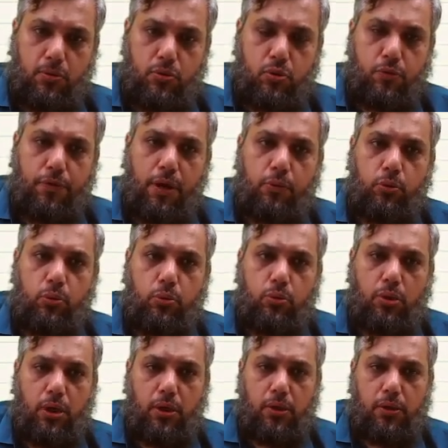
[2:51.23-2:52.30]
so we have
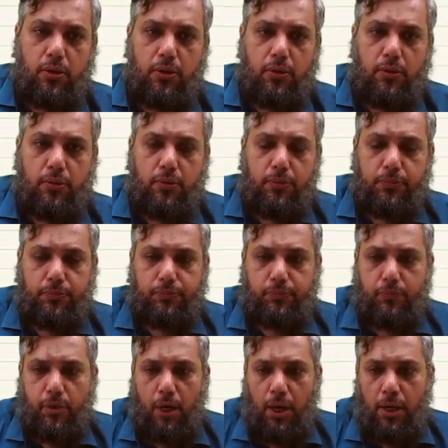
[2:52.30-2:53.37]
to
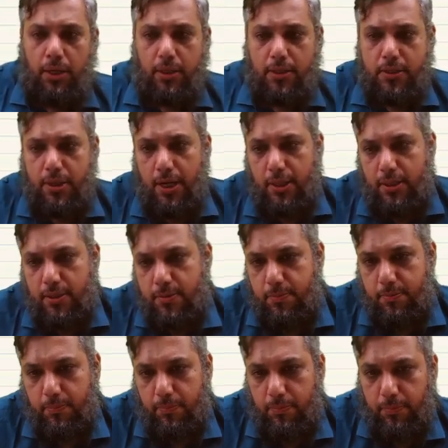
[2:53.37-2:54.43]
understand these
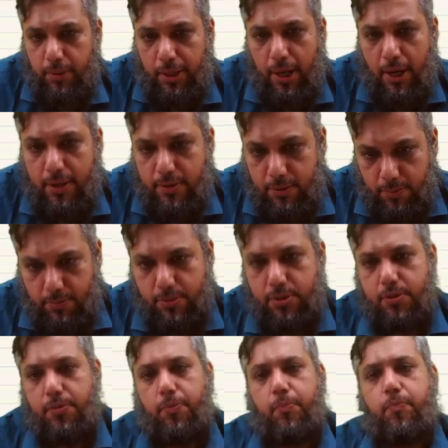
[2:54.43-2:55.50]

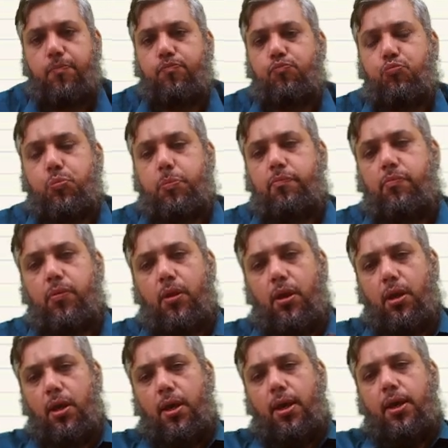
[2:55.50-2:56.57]
mechanisms
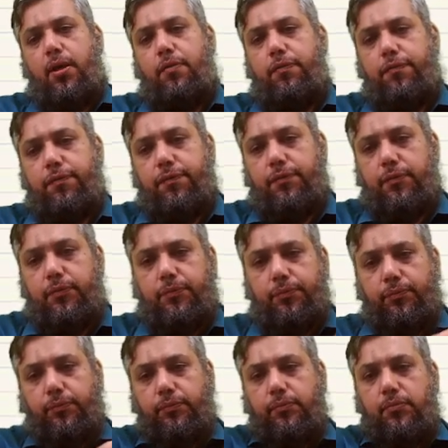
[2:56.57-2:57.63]
if
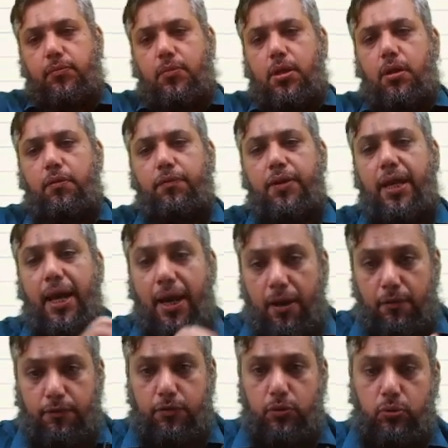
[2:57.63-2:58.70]
we
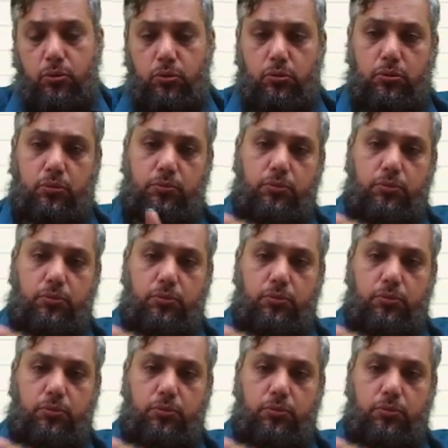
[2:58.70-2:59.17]
have to